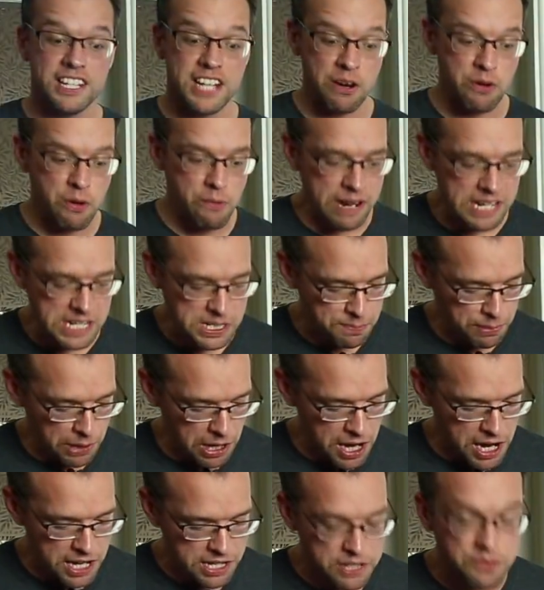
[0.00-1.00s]
now we're ready to
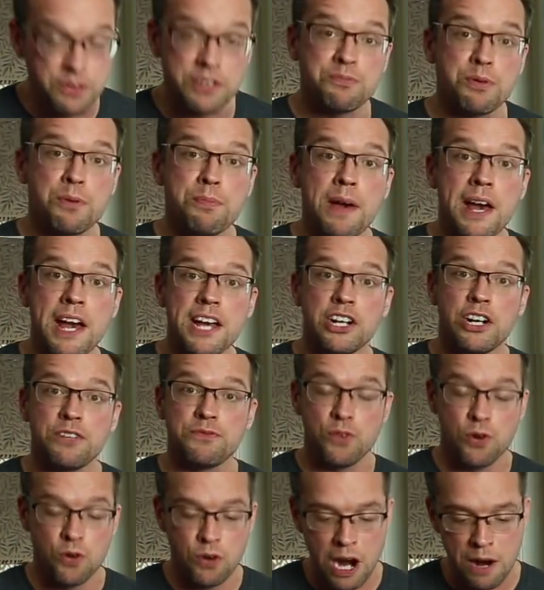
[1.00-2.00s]
plant. We've prepared our
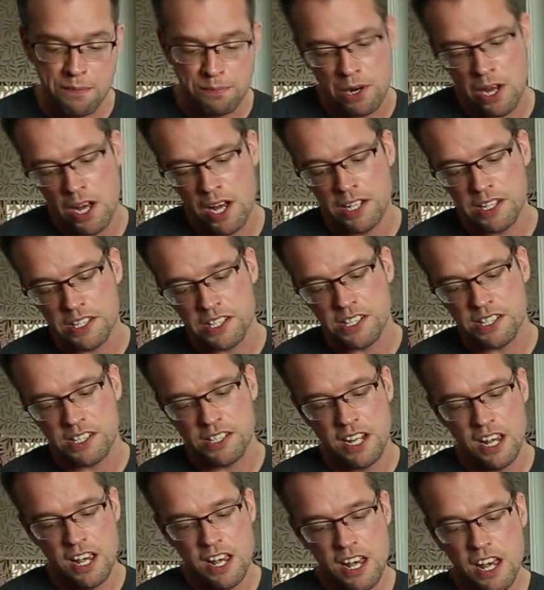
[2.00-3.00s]
foreground
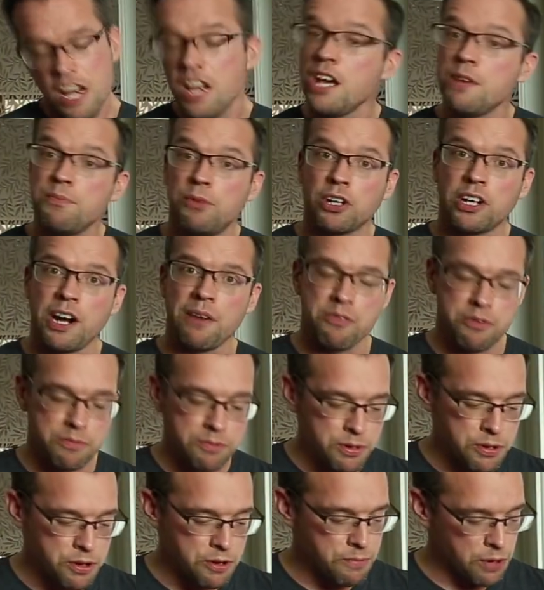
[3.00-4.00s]
plants,
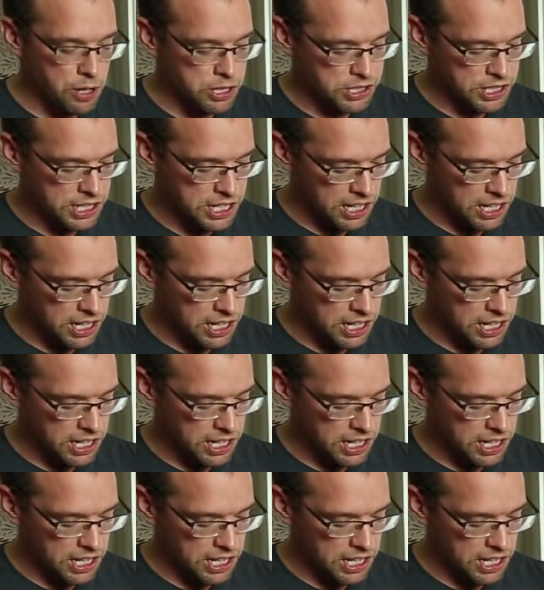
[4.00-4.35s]
Micranthemum Monte